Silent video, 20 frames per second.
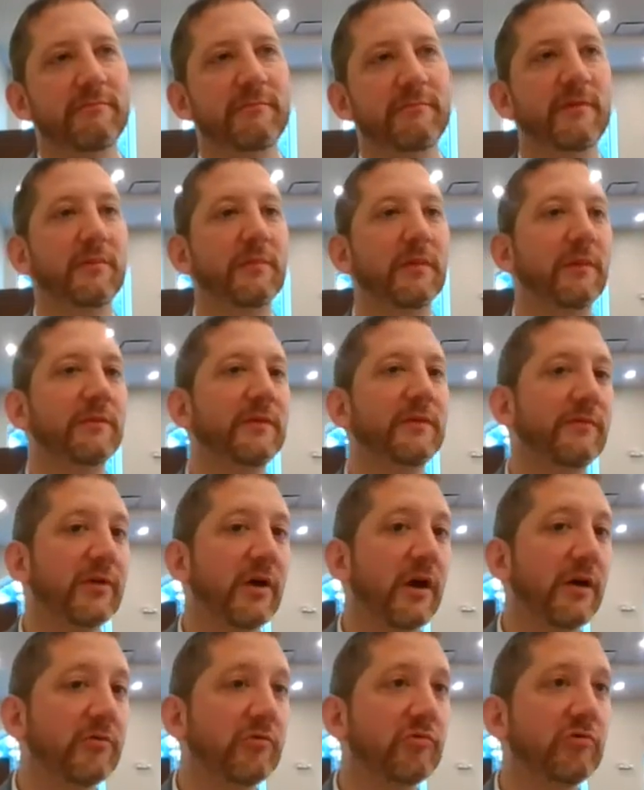Sometimes every
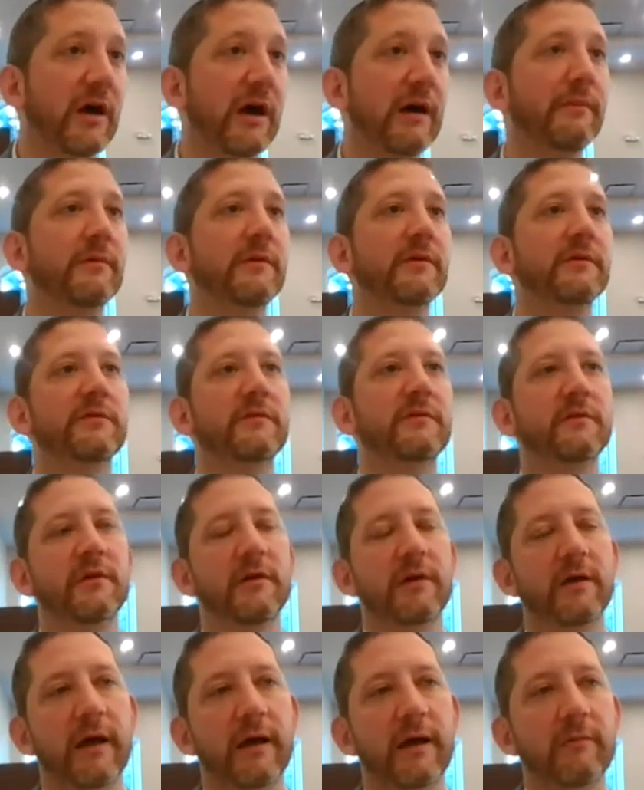other Shabbos,
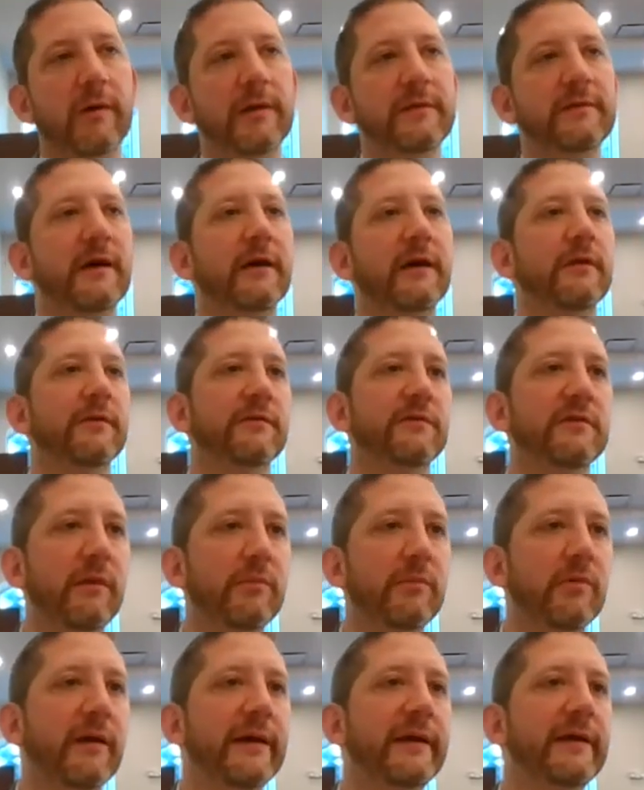I went down the
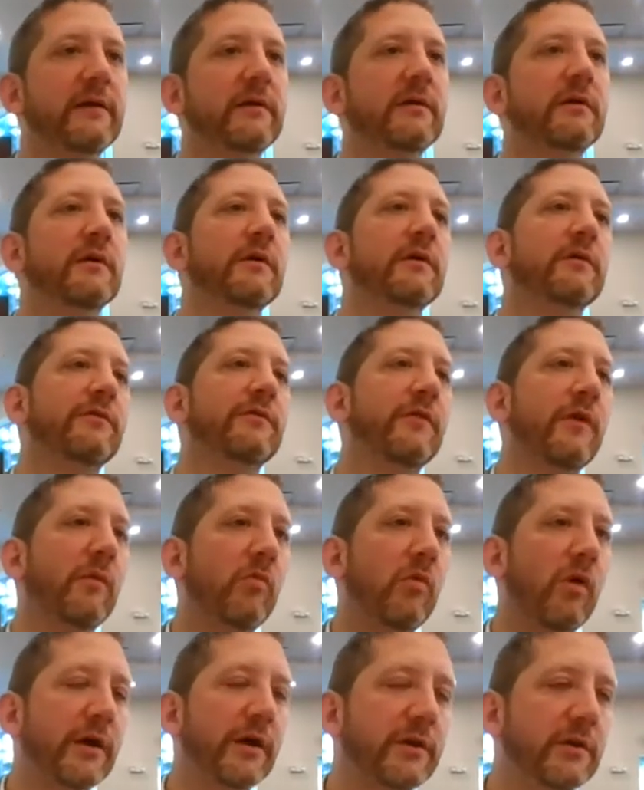subway from
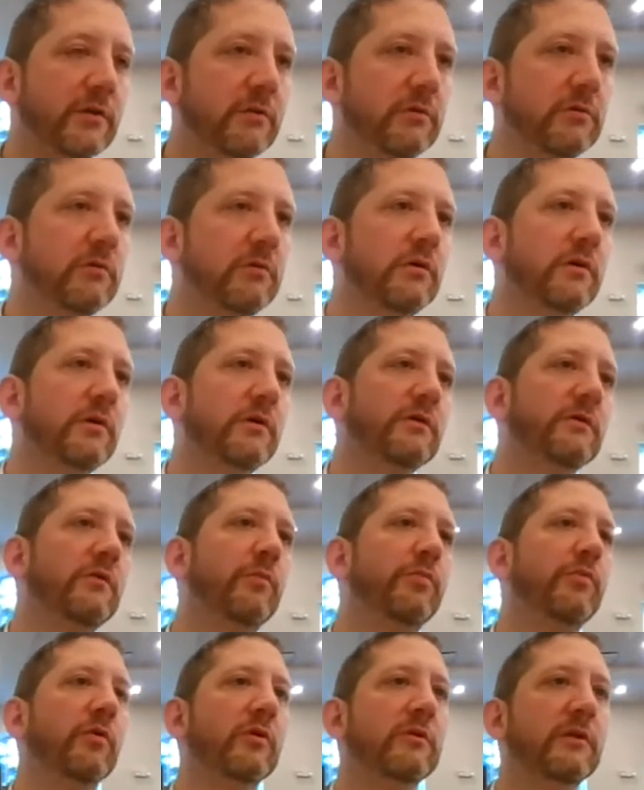YU to
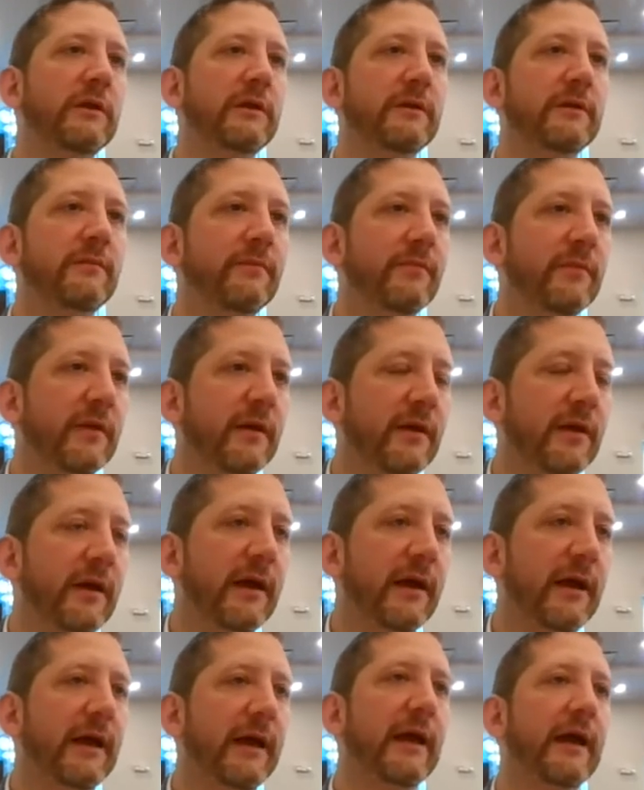Brooklyn,
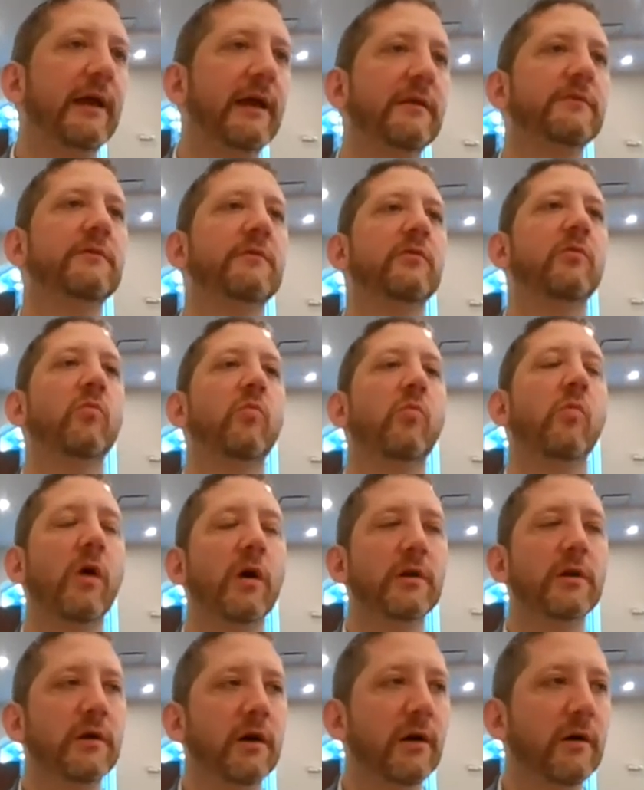and
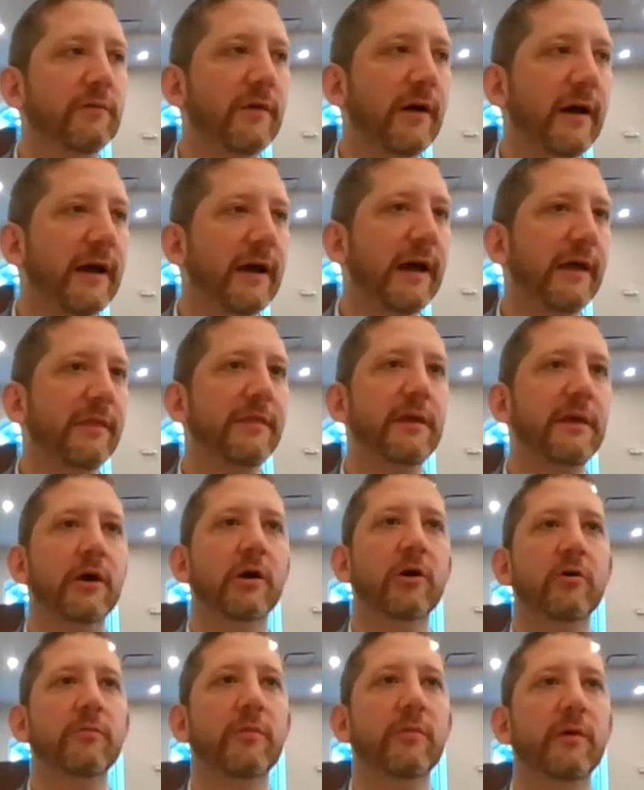I had the
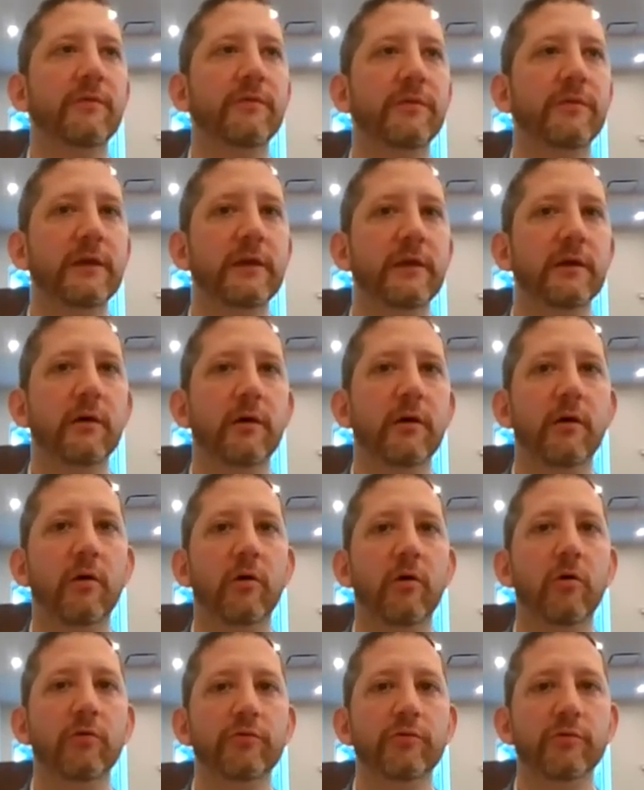home of the
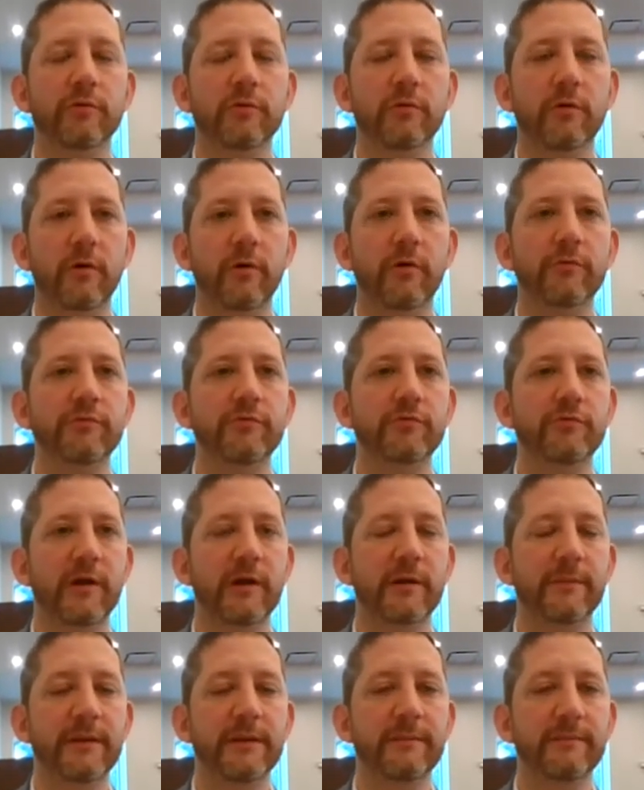older
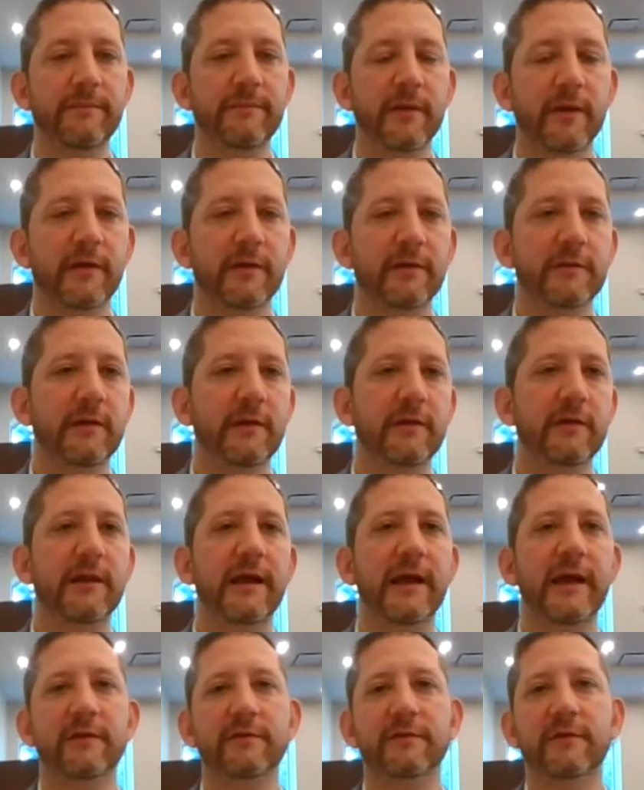gentlemen. In
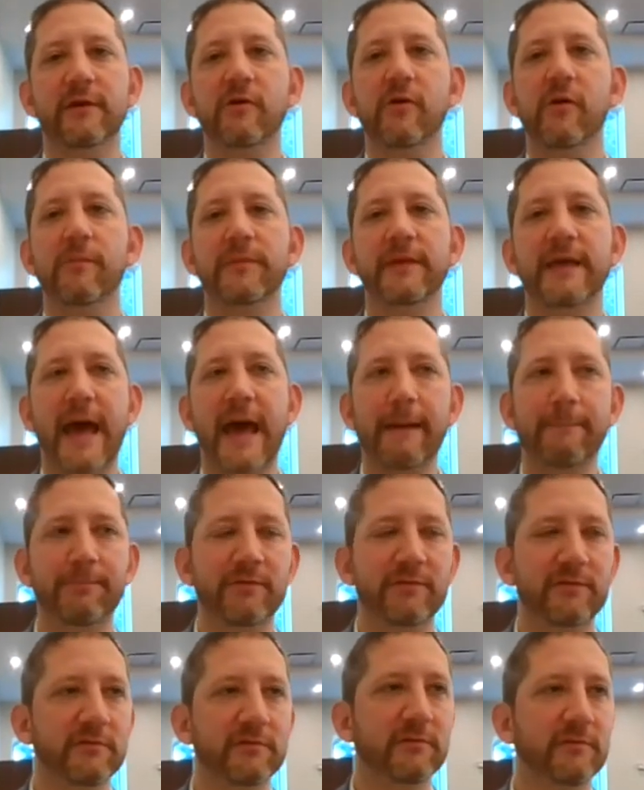HASC, they call them
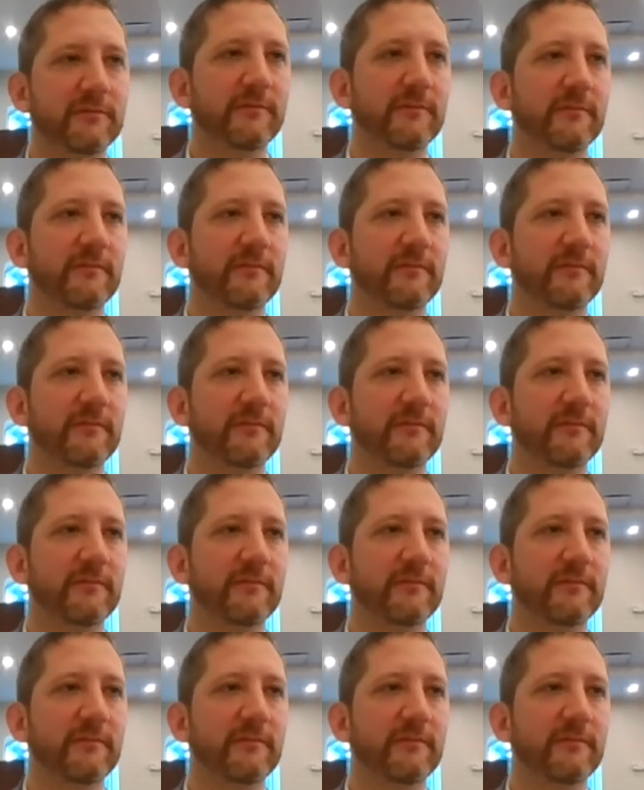yaps.